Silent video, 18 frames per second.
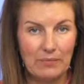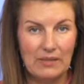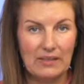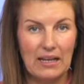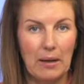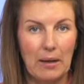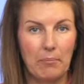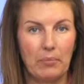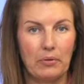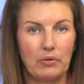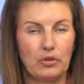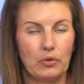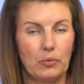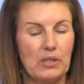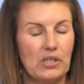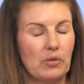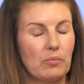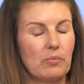stamp,
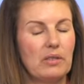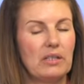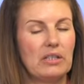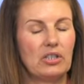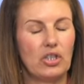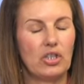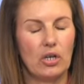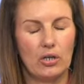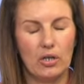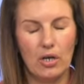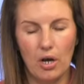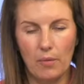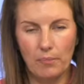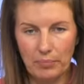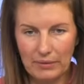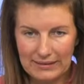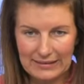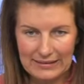doing something
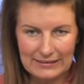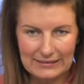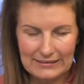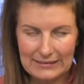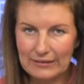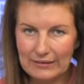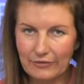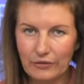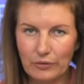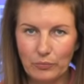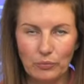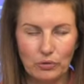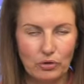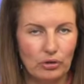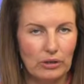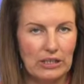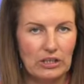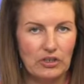completely different. We'll
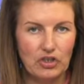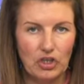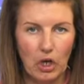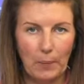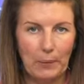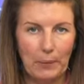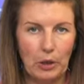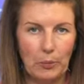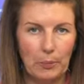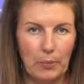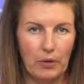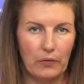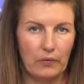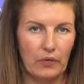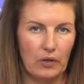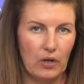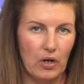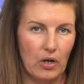try and chop it up
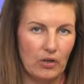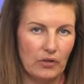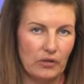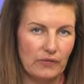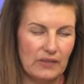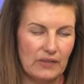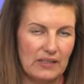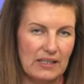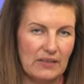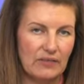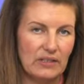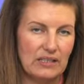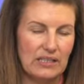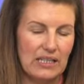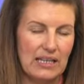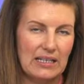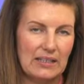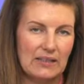over the course of the 7
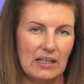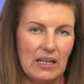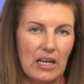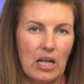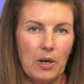days.